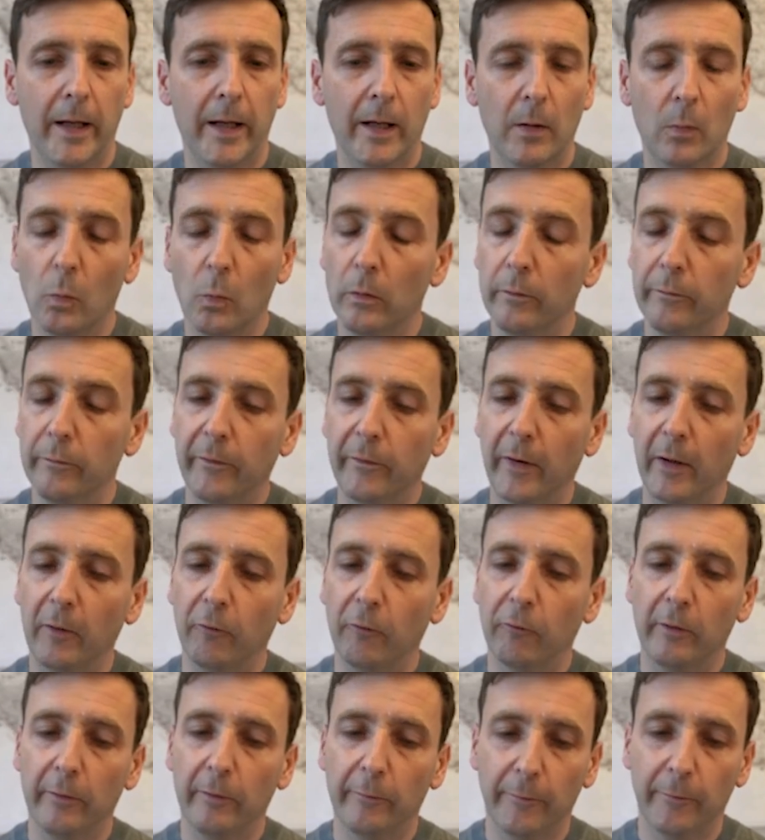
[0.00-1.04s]
once texturing is
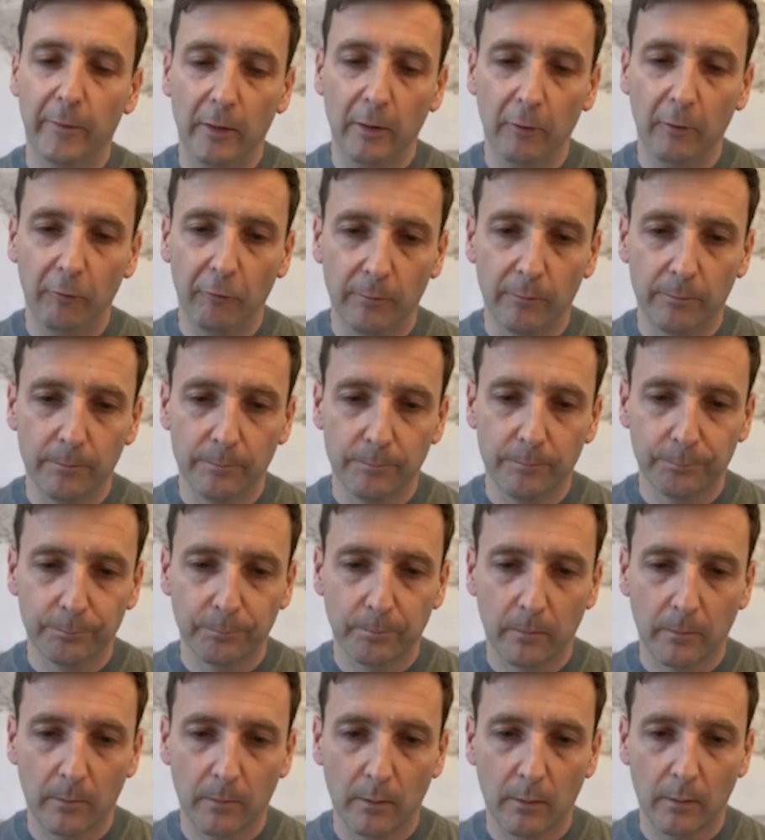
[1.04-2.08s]
finished,
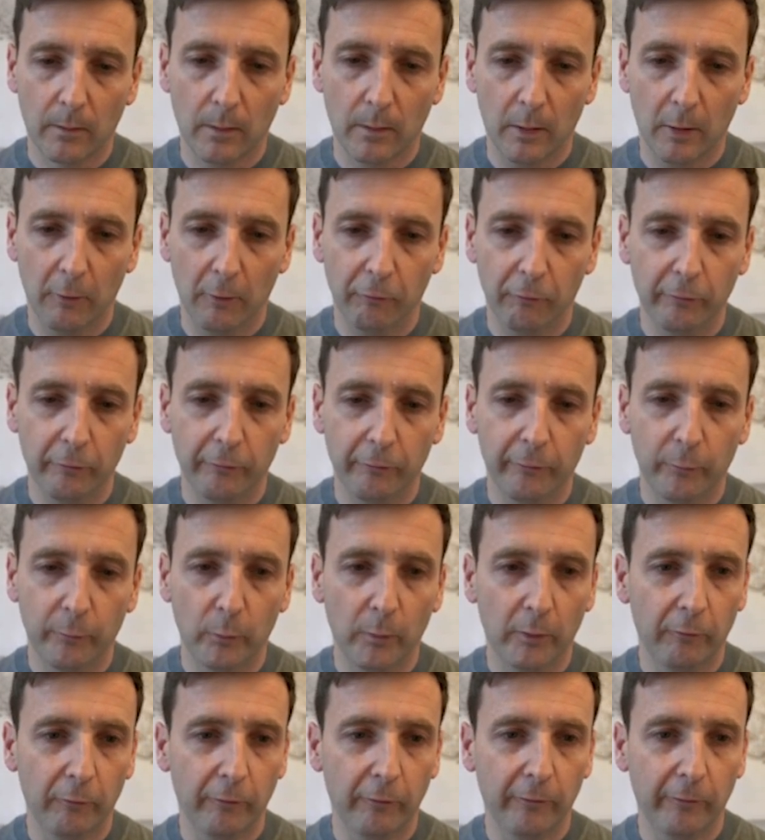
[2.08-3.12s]
it should switch to
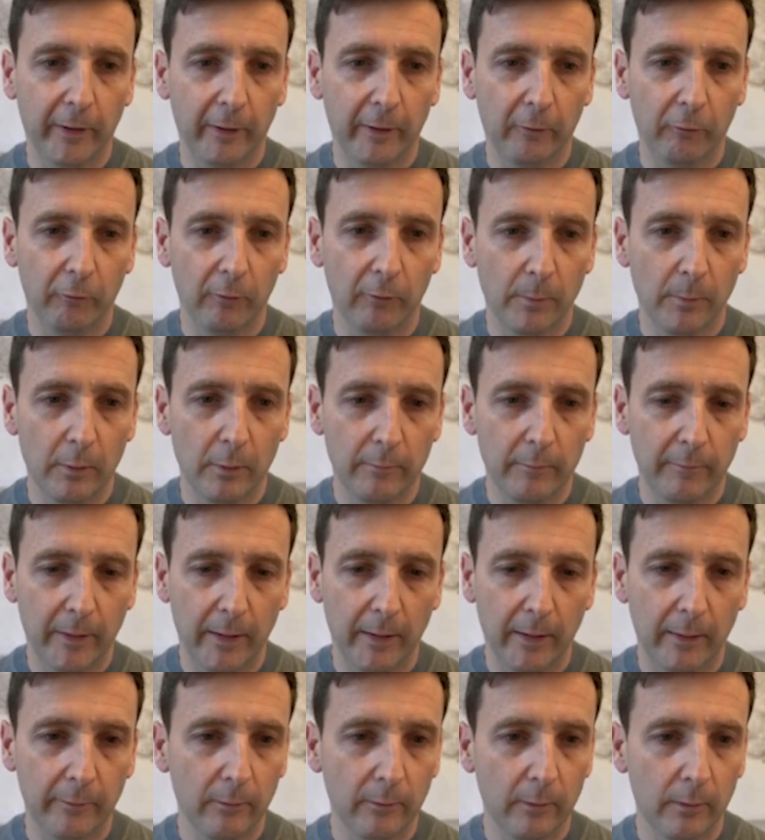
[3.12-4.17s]
texturing mode. If it
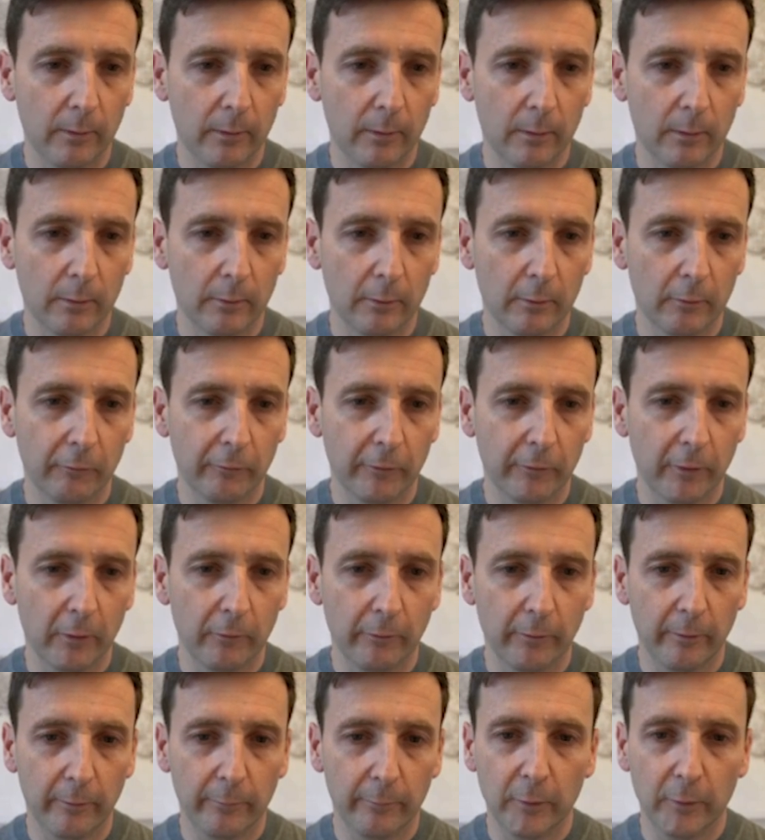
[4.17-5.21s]
hasn't, just go to this
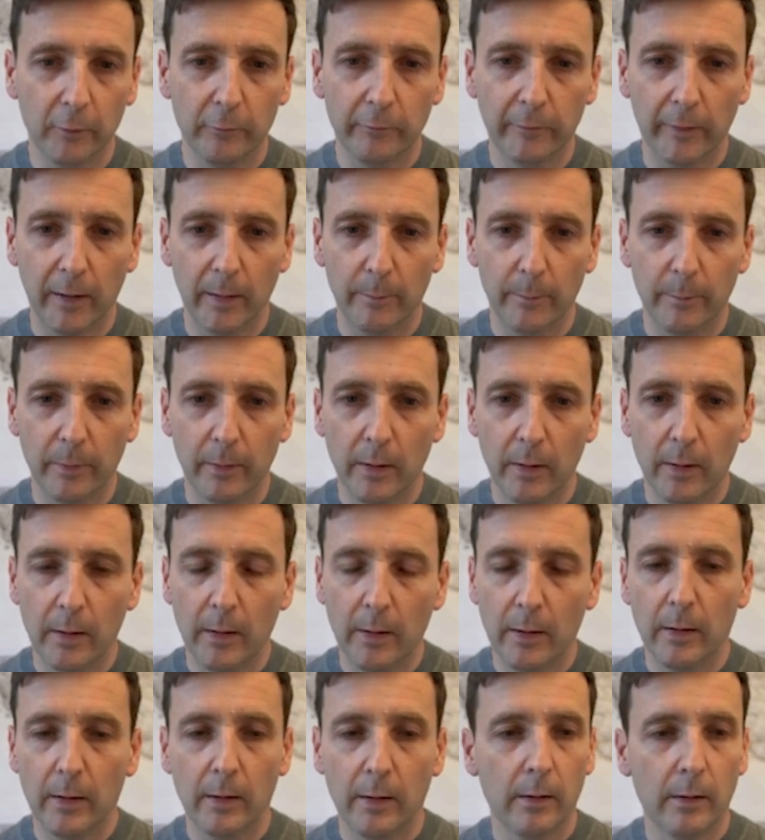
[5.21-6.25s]
view tab,
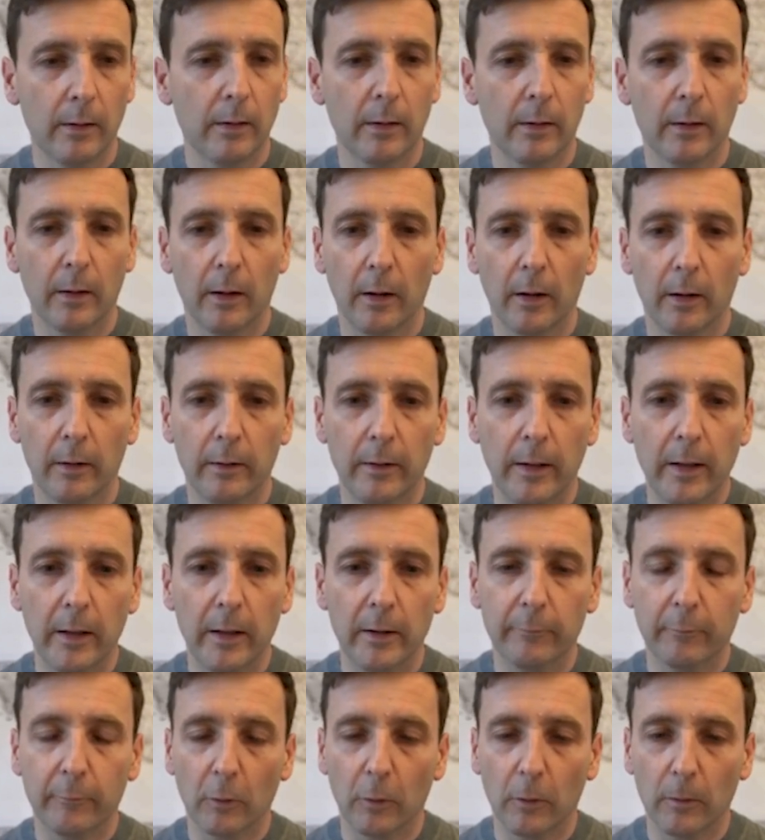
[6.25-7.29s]
and here you've
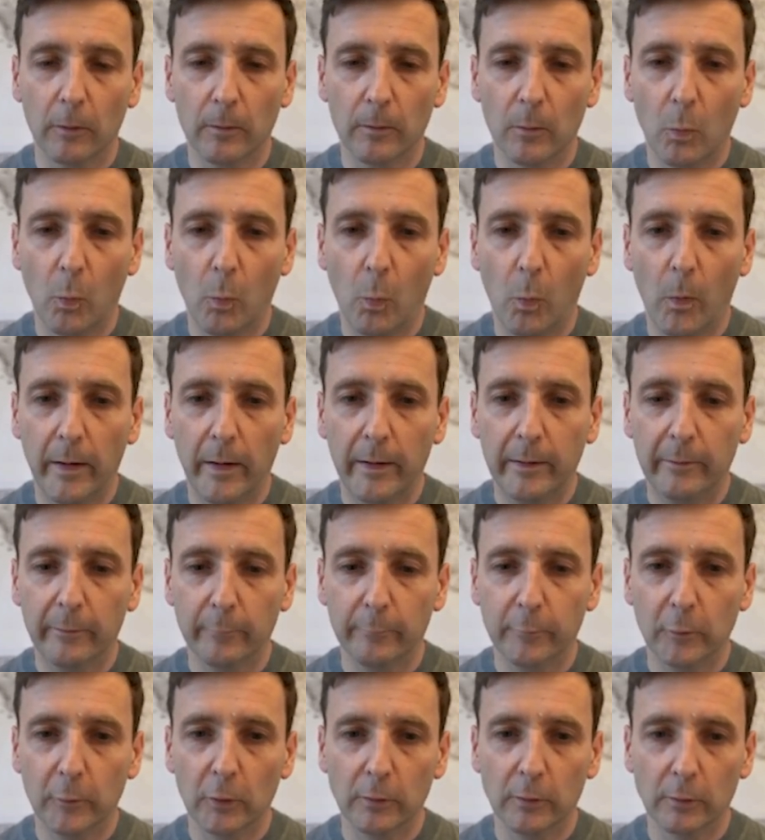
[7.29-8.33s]
got ways of viewing
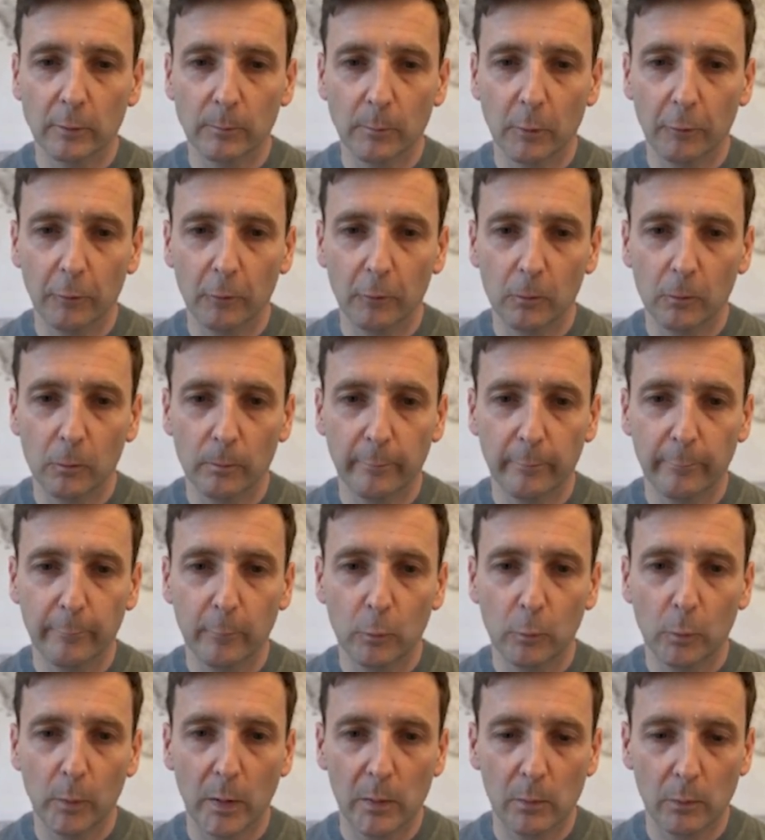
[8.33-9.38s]
your model. Before we
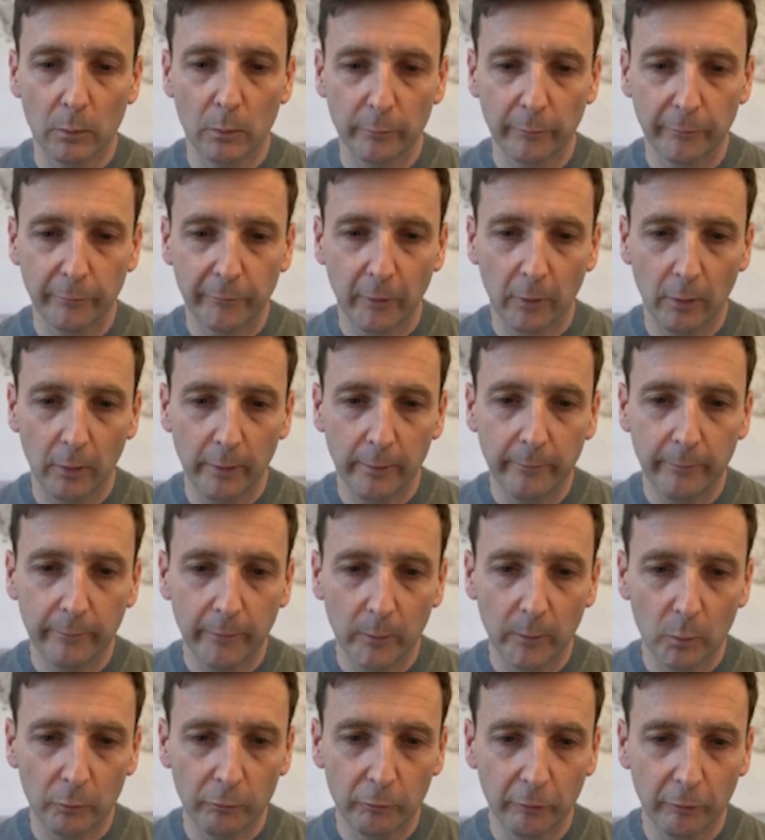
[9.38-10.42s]
were on solid, so we were
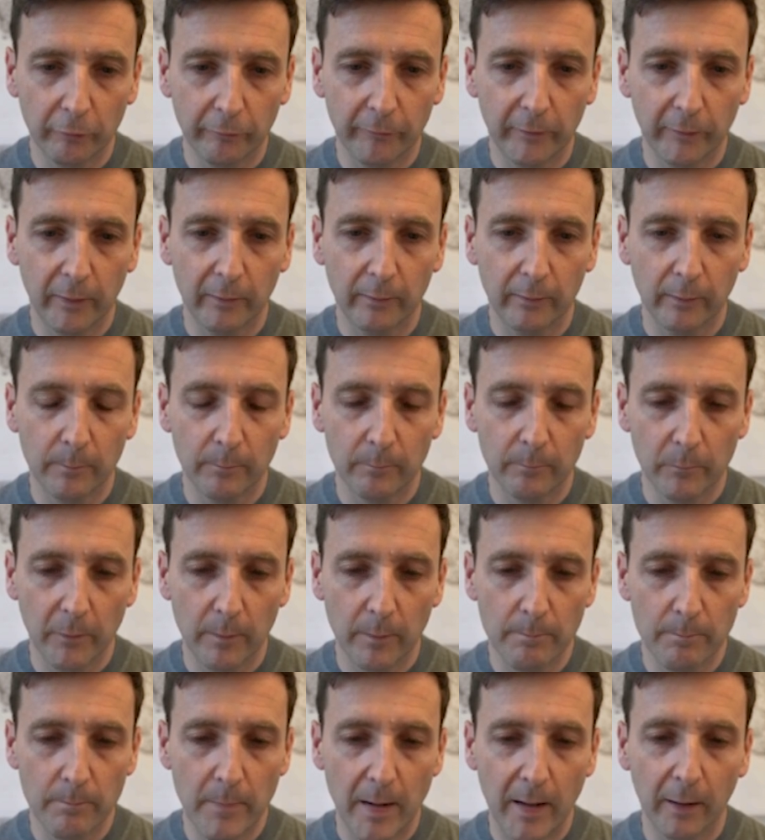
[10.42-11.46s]
just seeing the
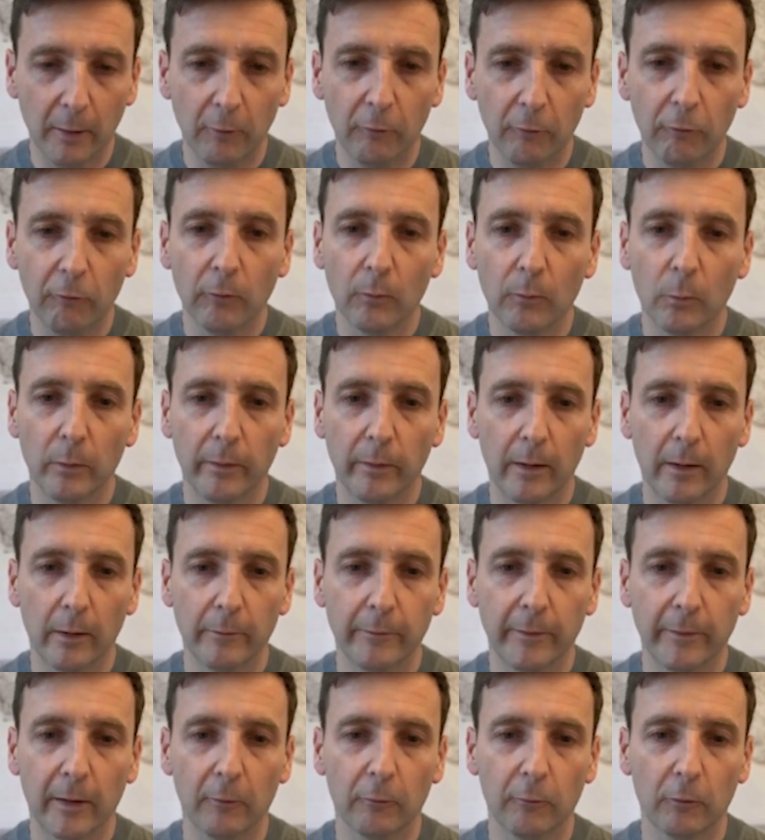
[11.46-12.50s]
mesh without a
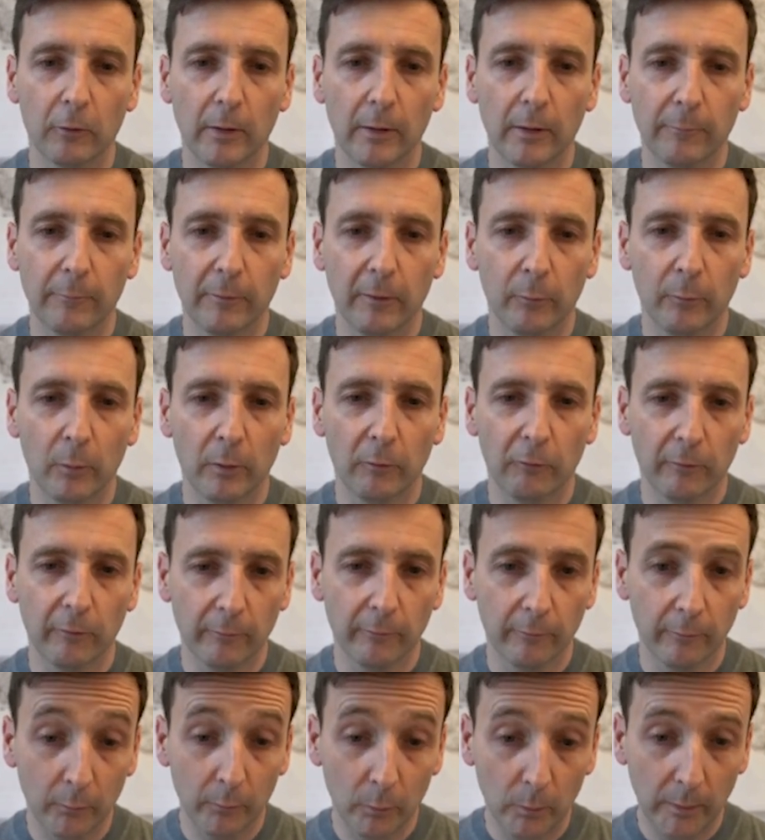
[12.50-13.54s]
texture on it. If you switch it to
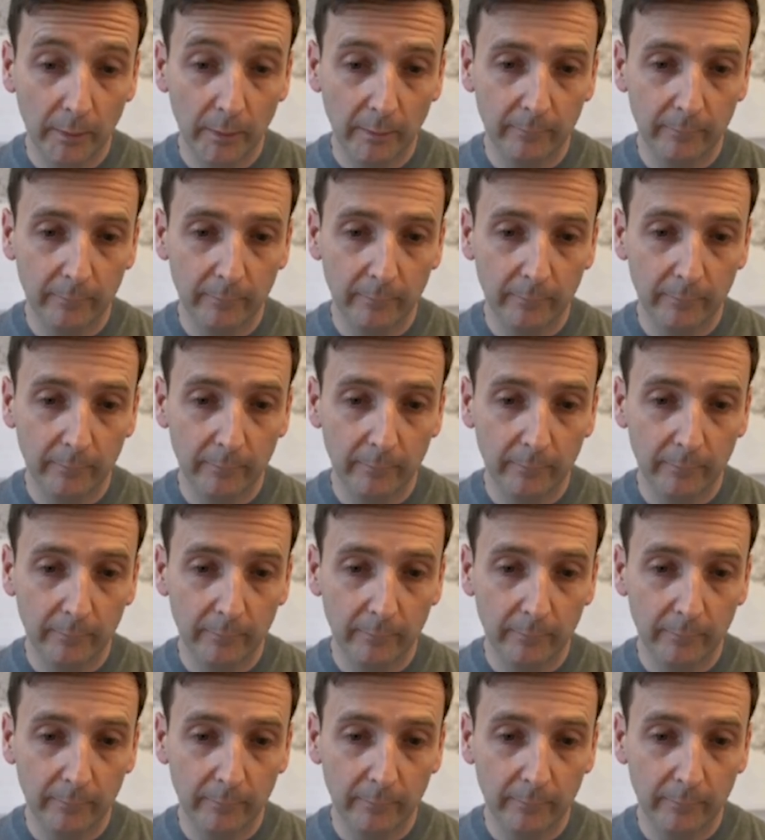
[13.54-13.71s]
suite,